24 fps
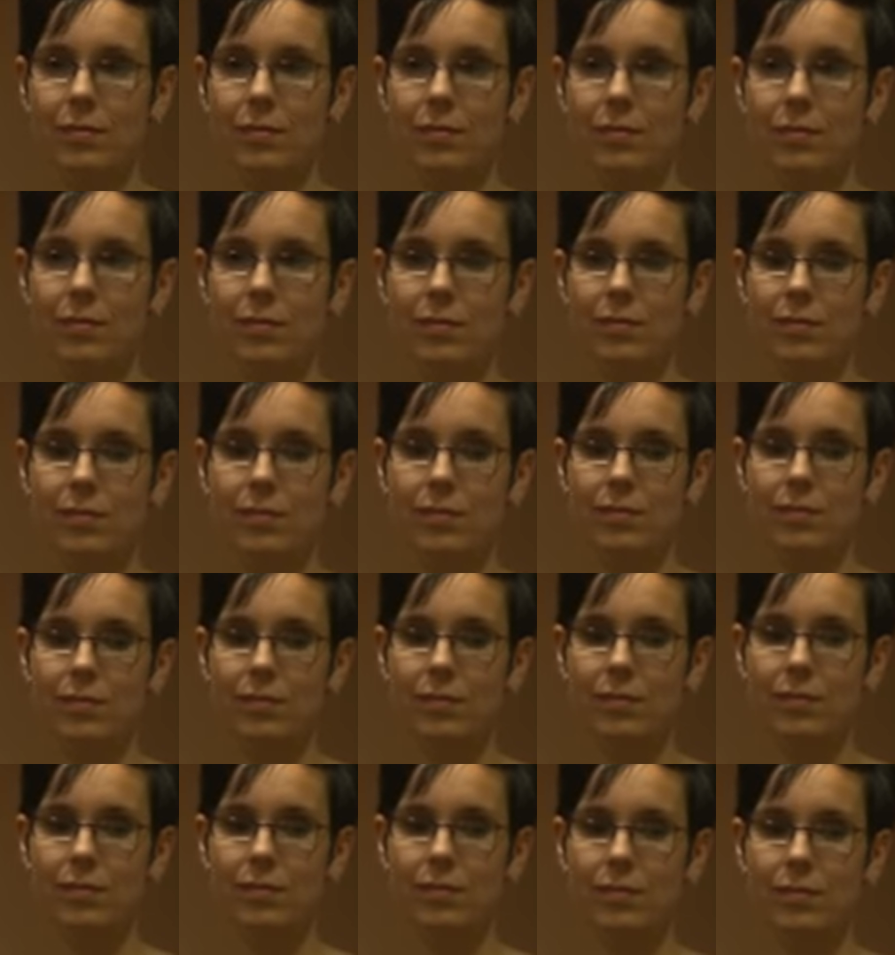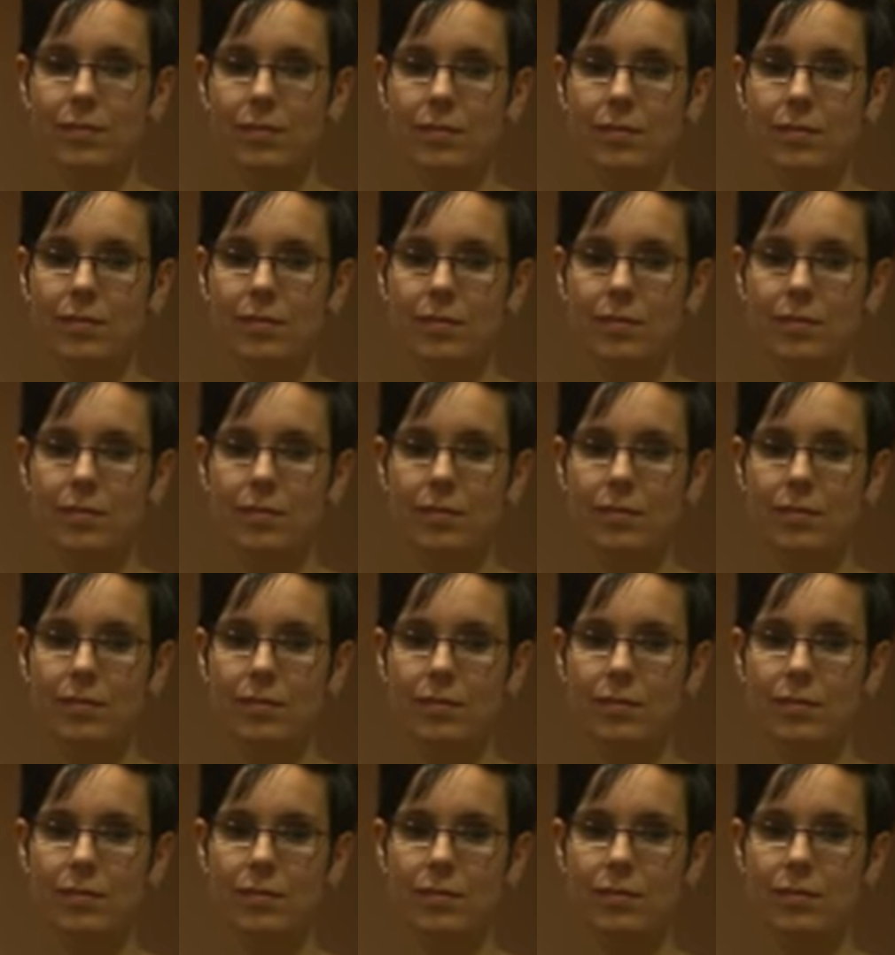
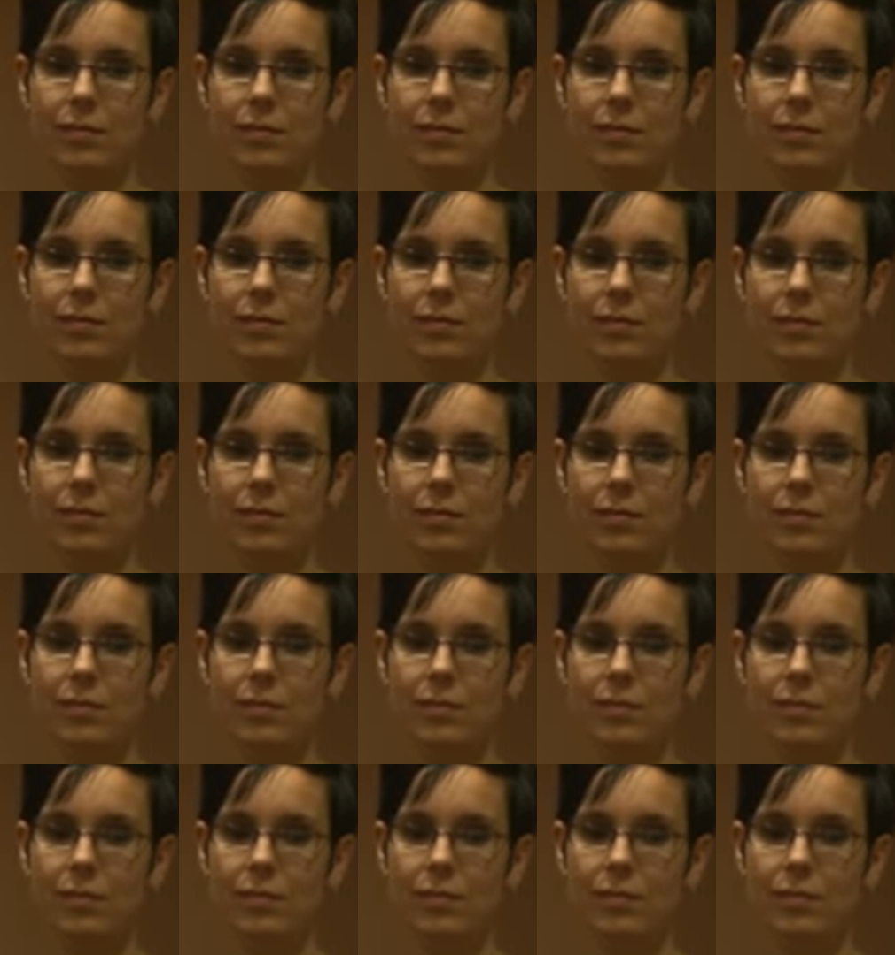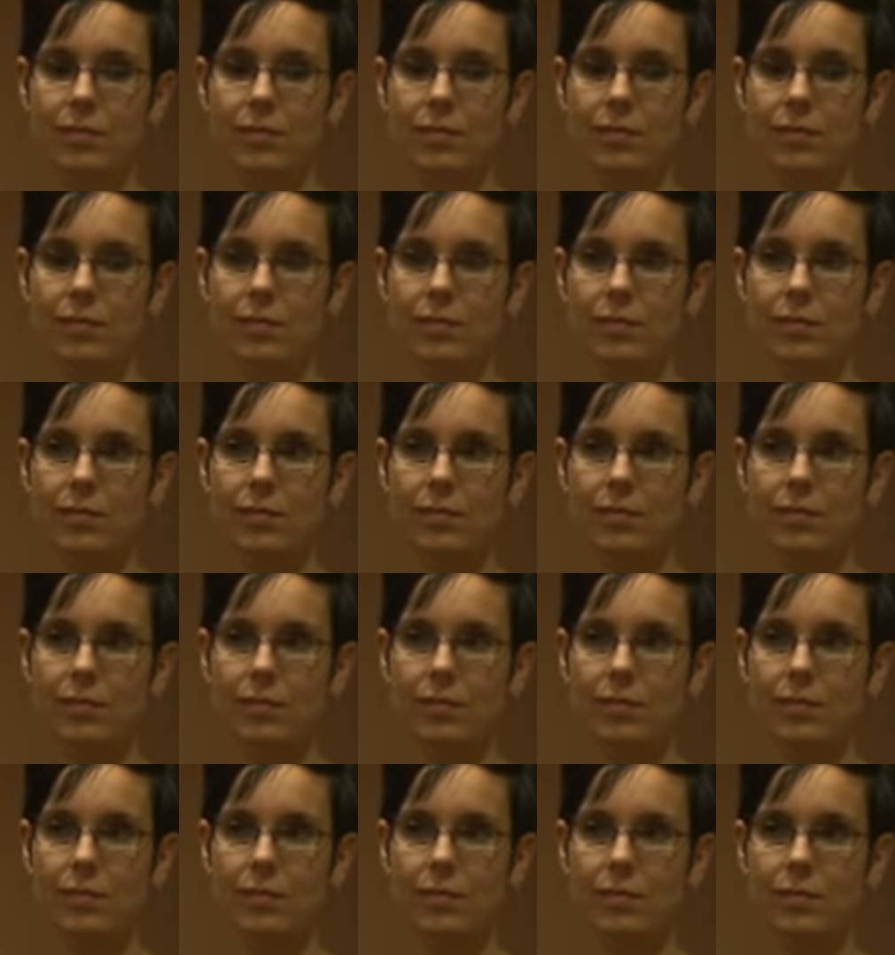
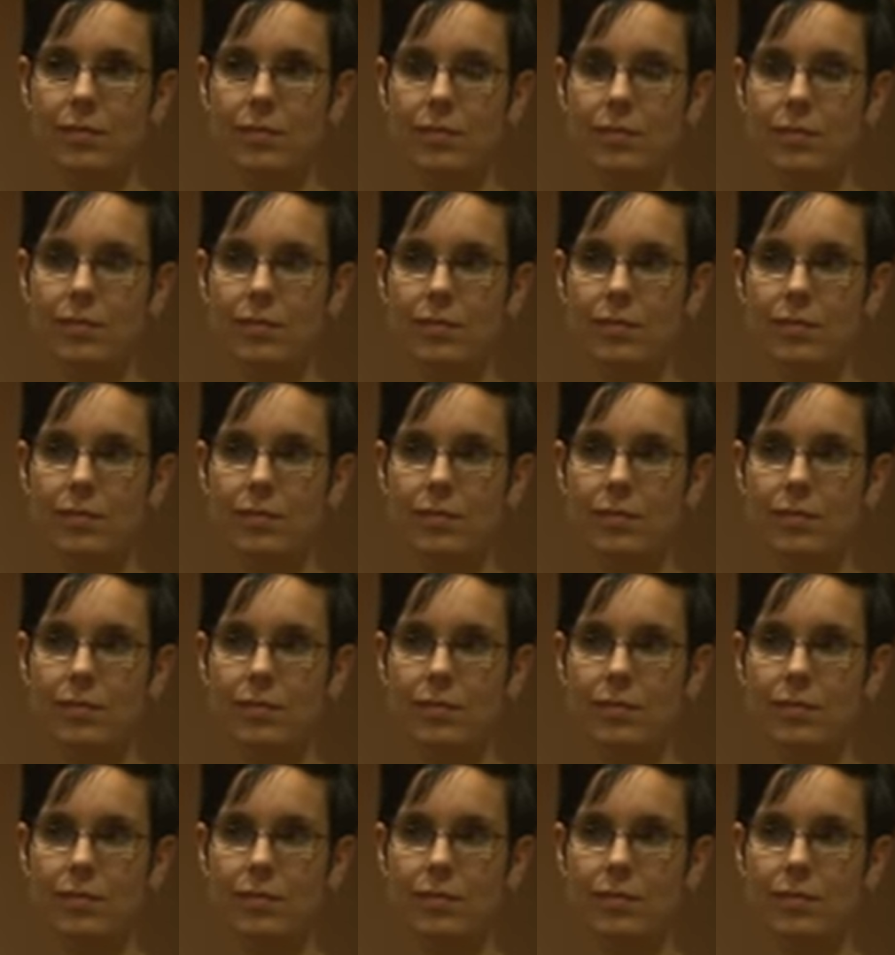(silent)